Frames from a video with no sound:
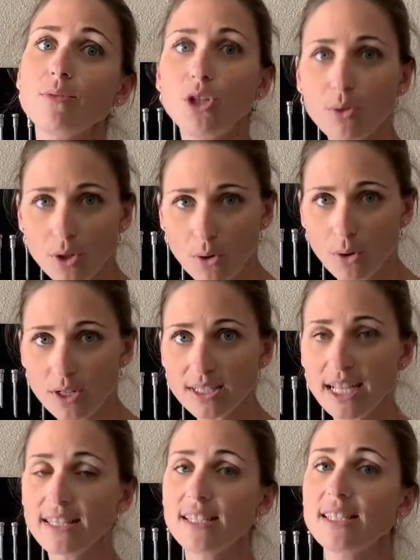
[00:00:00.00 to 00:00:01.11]
2 1/4
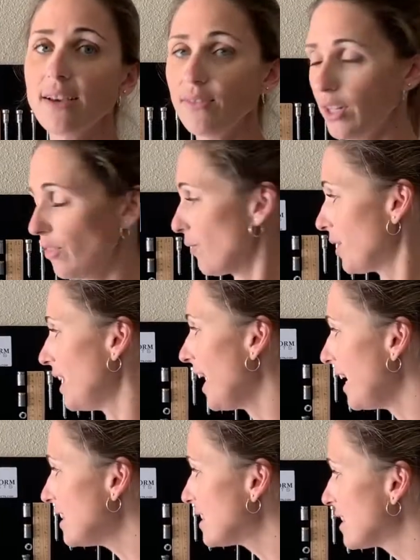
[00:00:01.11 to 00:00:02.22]
down to 7
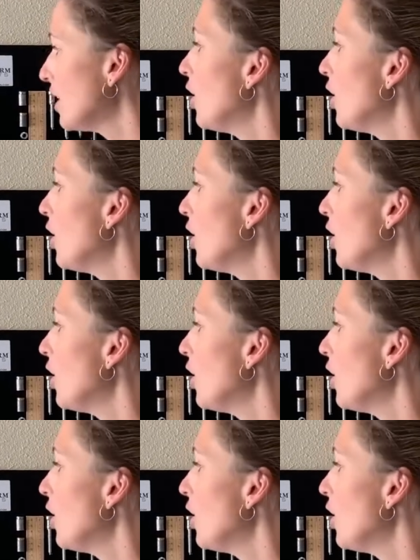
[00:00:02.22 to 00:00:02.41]
3/8.